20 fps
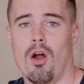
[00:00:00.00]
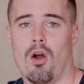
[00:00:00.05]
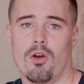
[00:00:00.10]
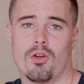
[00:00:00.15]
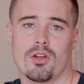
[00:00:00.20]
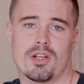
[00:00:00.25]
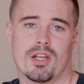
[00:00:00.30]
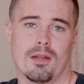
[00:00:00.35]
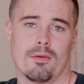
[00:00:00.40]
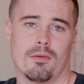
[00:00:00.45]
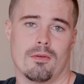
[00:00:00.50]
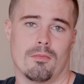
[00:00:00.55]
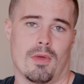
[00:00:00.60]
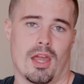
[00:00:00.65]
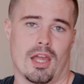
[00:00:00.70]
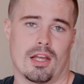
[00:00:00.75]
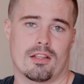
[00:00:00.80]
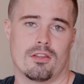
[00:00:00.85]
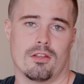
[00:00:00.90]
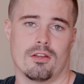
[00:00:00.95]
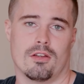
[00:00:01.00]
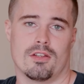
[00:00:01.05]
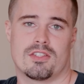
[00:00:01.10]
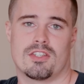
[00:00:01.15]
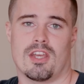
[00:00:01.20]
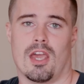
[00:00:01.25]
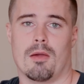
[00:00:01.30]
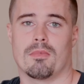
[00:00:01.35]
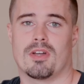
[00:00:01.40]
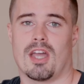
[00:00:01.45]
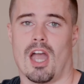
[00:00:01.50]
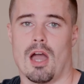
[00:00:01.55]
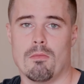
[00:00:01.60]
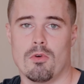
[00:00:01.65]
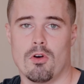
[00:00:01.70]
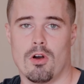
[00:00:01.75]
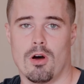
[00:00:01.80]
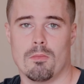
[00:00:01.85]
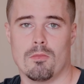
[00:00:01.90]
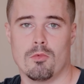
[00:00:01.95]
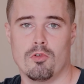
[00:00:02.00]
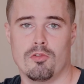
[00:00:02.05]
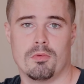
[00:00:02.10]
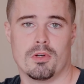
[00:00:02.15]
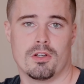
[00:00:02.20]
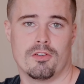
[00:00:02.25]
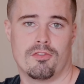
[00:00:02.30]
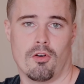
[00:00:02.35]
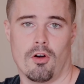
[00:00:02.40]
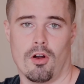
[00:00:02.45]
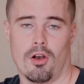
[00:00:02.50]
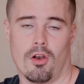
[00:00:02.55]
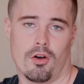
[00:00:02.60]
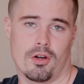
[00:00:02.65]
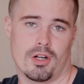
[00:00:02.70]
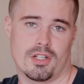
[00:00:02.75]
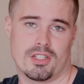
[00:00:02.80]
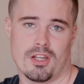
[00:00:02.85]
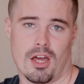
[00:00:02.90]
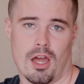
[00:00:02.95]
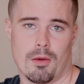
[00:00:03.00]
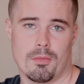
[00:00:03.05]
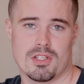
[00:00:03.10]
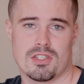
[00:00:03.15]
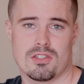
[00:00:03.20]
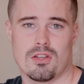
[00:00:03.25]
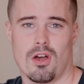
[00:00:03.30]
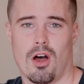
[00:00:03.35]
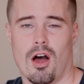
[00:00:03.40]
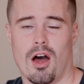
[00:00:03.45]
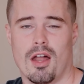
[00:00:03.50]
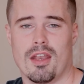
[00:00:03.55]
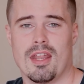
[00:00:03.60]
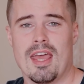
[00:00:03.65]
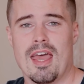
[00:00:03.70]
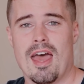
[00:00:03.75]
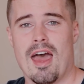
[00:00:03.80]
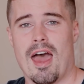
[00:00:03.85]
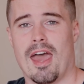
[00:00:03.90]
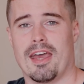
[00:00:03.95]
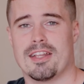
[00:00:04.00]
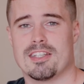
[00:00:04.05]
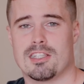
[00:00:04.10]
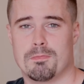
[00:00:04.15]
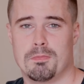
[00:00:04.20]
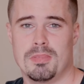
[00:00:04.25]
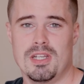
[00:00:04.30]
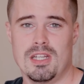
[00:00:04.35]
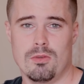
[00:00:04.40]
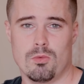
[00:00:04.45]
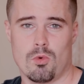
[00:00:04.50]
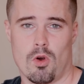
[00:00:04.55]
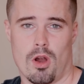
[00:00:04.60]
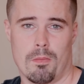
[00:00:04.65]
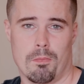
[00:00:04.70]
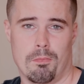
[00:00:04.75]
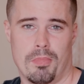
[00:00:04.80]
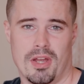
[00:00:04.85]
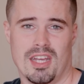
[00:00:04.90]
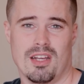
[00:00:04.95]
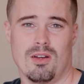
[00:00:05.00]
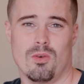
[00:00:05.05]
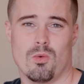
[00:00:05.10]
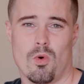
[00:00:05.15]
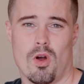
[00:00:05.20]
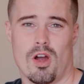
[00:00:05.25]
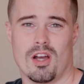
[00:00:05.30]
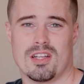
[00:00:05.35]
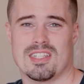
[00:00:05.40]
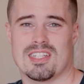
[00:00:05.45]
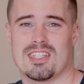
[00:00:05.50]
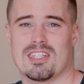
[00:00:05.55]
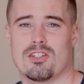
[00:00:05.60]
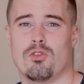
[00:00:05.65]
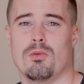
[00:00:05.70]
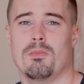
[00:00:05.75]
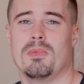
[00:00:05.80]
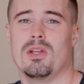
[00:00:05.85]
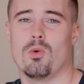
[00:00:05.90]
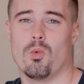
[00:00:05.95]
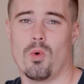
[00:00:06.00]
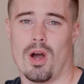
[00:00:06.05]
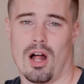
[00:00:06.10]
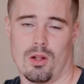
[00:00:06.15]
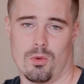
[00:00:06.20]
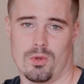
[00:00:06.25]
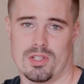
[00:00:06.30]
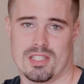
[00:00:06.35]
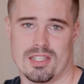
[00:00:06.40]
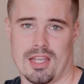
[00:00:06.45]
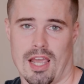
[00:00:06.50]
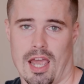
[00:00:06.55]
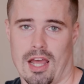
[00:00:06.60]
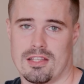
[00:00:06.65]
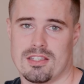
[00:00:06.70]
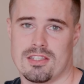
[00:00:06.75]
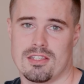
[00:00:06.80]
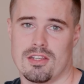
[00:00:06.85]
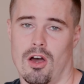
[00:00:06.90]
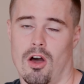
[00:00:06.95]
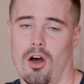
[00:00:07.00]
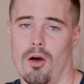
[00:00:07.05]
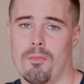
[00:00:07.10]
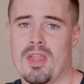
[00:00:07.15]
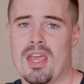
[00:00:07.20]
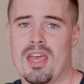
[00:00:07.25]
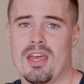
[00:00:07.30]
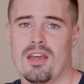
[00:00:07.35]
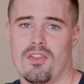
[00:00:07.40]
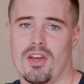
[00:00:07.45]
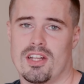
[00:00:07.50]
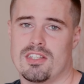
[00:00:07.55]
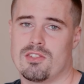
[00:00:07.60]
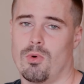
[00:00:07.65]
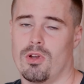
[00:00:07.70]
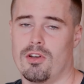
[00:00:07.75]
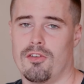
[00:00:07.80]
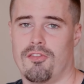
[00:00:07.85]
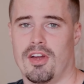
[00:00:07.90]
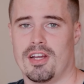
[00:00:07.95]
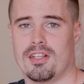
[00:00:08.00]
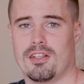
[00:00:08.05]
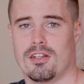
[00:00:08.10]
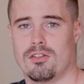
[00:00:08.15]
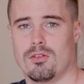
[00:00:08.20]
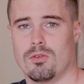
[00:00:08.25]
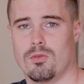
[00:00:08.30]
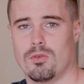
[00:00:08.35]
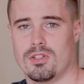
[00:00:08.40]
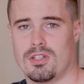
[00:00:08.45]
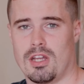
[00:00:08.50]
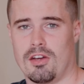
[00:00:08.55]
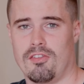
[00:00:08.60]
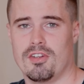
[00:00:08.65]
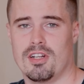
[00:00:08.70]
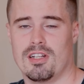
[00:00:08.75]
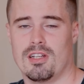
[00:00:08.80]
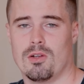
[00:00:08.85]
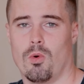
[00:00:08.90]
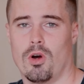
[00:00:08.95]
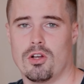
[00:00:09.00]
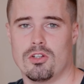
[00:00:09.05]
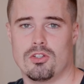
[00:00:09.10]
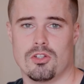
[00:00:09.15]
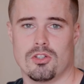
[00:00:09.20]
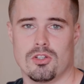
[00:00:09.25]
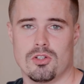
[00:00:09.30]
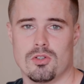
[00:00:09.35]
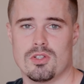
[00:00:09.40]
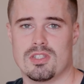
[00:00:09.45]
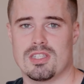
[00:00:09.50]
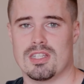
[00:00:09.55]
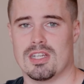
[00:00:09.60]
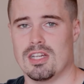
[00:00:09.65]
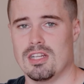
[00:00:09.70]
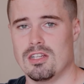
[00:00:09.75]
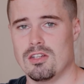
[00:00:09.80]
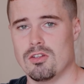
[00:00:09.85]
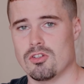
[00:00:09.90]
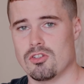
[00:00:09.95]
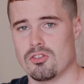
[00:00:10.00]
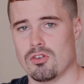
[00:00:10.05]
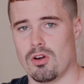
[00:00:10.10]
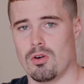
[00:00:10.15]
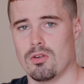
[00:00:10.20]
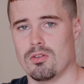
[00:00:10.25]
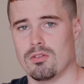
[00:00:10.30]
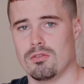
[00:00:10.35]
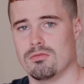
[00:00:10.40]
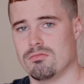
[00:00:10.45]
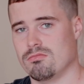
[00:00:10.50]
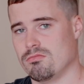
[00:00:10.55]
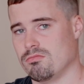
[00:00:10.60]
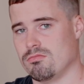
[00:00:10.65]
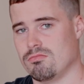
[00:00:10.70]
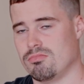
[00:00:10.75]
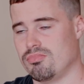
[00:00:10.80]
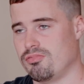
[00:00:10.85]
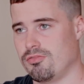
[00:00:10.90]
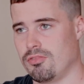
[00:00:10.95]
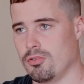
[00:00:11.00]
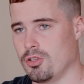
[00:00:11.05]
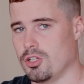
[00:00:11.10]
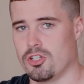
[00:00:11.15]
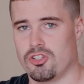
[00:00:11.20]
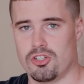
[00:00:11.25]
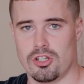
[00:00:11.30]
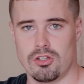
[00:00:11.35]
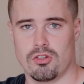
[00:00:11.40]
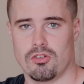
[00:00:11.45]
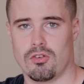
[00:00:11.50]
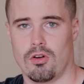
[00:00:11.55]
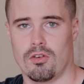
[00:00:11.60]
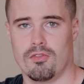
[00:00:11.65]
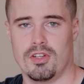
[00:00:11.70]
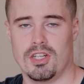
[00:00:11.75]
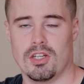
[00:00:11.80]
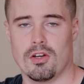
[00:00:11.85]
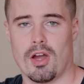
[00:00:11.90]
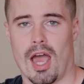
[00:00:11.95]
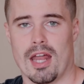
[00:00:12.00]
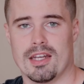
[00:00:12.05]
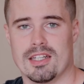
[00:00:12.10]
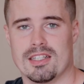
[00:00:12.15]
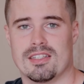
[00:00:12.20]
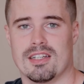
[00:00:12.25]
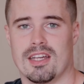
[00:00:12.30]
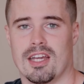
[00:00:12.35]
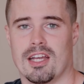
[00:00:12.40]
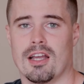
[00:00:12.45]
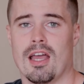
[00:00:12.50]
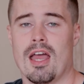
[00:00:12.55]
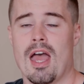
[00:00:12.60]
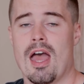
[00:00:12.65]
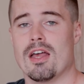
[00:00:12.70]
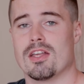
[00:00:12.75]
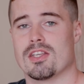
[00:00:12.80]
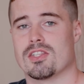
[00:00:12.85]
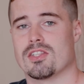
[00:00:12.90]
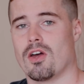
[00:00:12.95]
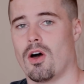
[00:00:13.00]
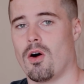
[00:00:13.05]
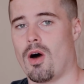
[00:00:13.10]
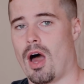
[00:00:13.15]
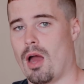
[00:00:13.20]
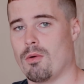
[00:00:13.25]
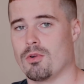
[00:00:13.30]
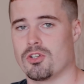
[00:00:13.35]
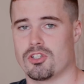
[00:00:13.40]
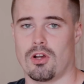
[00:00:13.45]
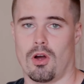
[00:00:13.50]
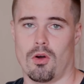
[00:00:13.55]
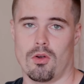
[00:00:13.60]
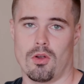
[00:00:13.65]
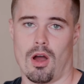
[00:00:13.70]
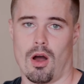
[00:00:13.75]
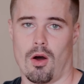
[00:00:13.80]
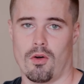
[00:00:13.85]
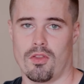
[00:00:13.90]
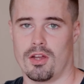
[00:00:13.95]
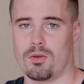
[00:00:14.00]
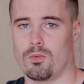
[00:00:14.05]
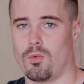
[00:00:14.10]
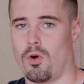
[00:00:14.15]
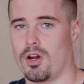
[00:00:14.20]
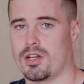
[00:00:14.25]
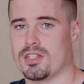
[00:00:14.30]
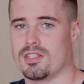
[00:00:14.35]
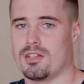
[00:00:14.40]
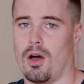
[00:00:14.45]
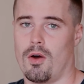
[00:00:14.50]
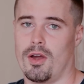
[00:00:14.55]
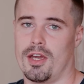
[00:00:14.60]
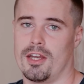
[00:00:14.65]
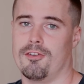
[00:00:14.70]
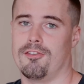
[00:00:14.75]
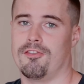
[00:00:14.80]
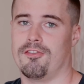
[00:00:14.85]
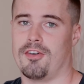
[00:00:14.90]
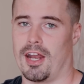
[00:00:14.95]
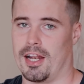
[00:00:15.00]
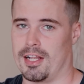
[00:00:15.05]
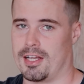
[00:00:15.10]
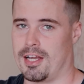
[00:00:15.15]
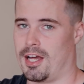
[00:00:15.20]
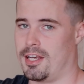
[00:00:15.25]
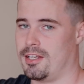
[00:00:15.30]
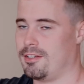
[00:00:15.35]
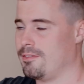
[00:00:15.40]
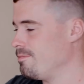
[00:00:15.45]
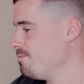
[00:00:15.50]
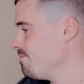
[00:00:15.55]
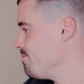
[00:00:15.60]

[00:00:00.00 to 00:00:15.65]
or you can make the same camera movement for a longer time and so on. And speed ramping works extremely well with that. So that's one effect that you definitely want to use in your drone footage, in your drone video editing. So I will show you how that works now in Final Cut.